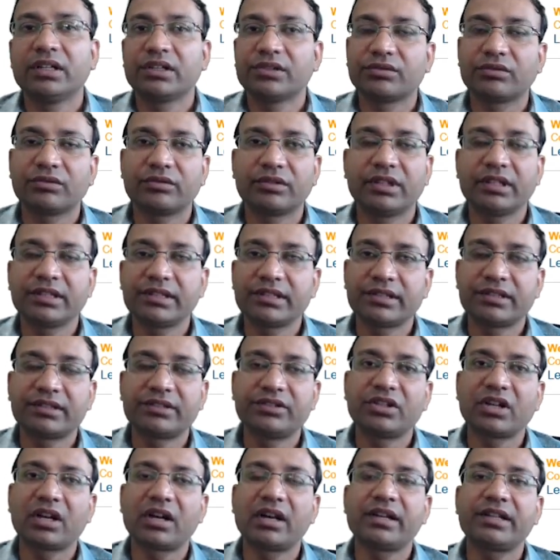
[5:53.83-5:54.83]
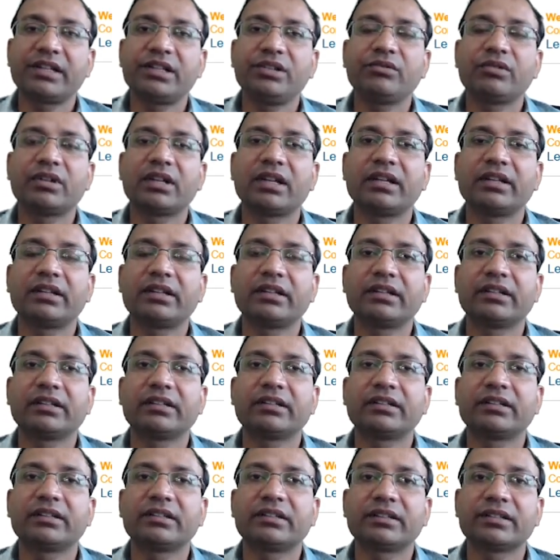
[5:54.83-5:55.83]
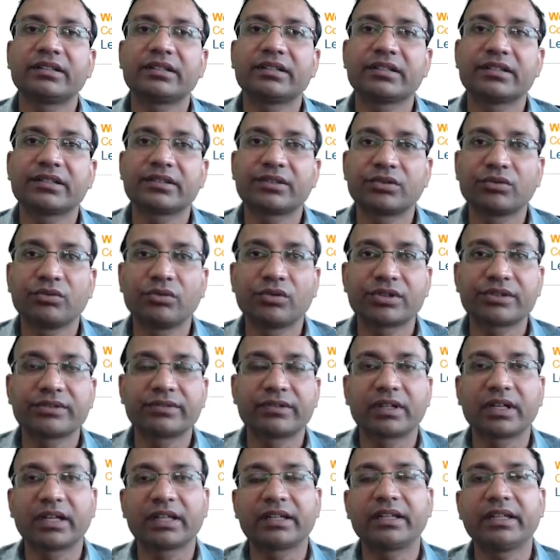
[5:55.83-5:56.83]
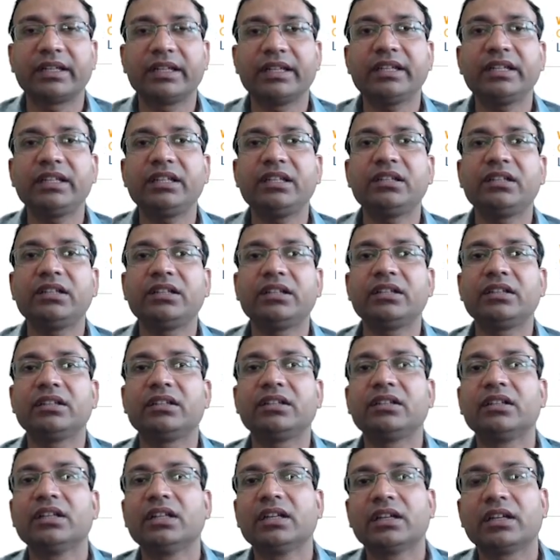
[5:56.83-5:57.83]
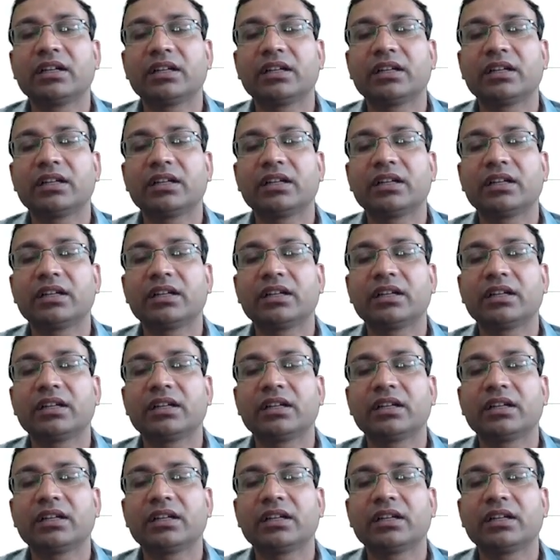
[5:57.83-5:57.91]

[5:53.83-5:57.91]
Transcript: So this chart you can source for like any